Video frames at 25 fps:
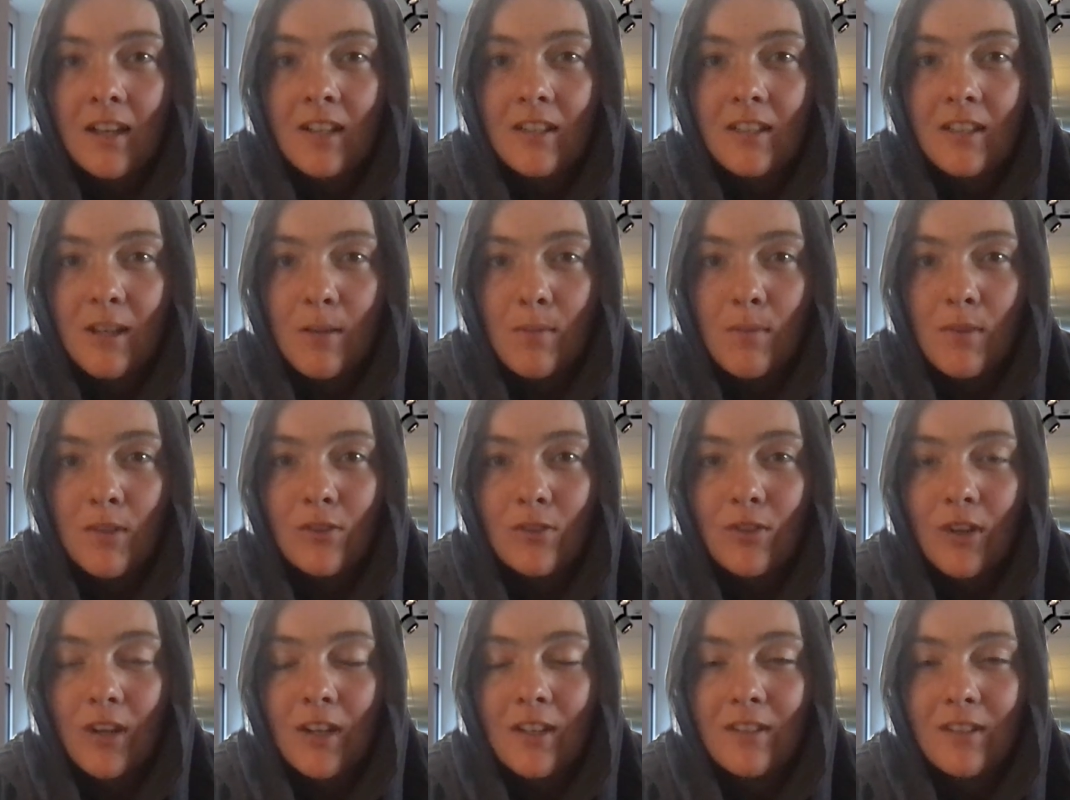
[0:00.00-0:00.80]

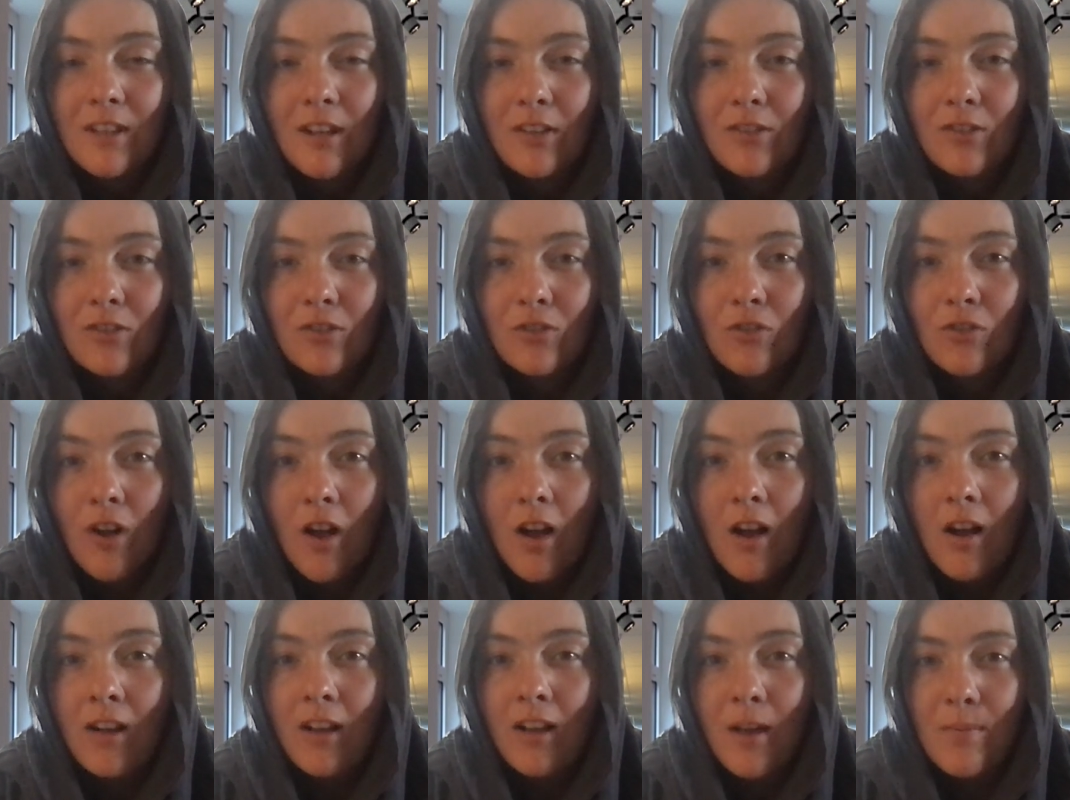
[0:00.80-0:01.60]
demonstrates a
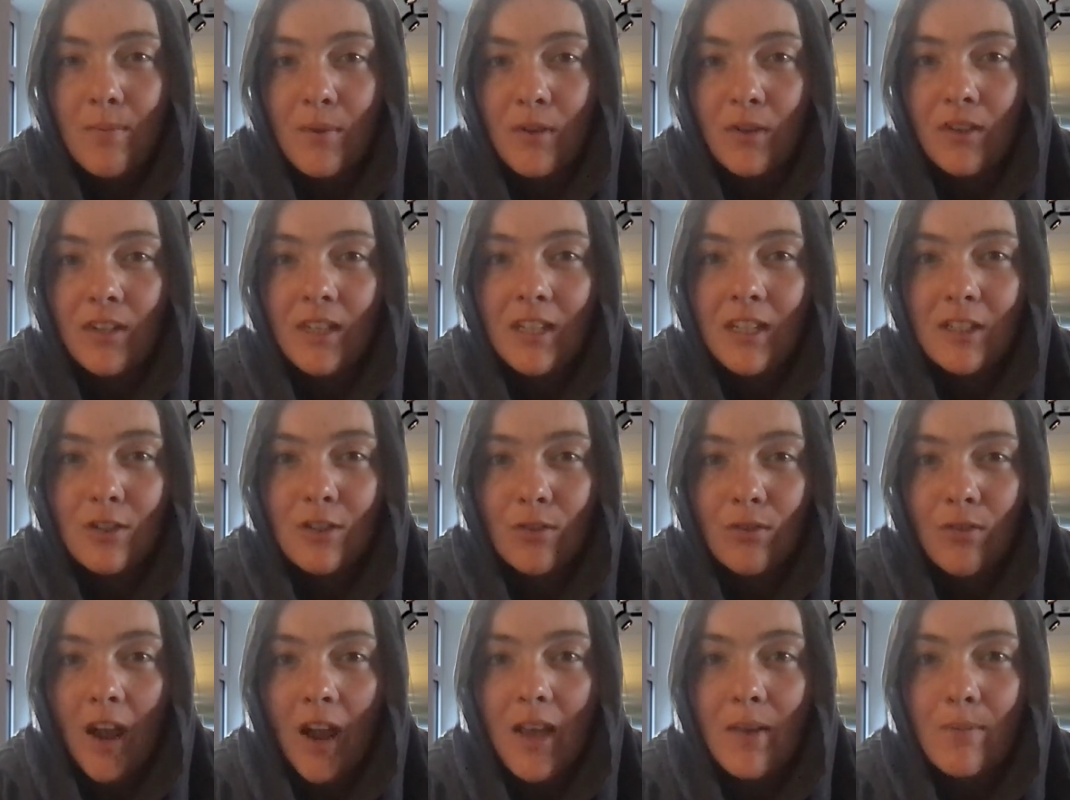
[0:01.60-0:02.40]
strong ability to
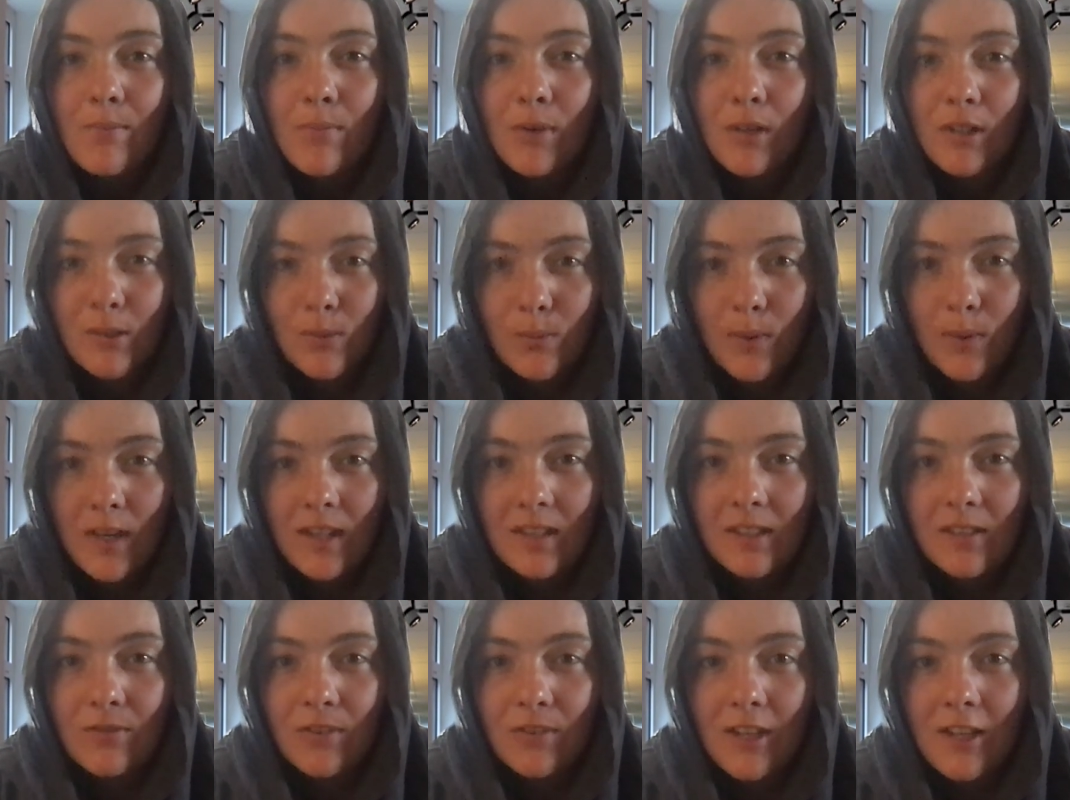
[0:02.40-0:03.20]
write
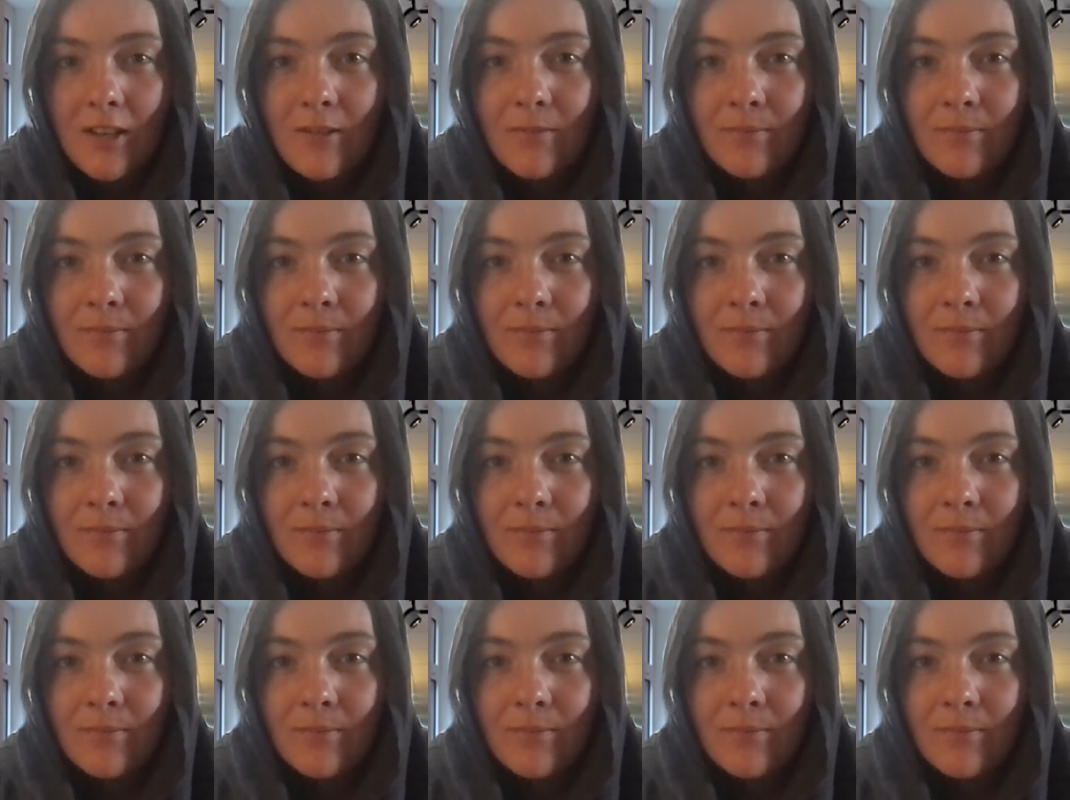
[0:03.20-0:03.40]
persuasively.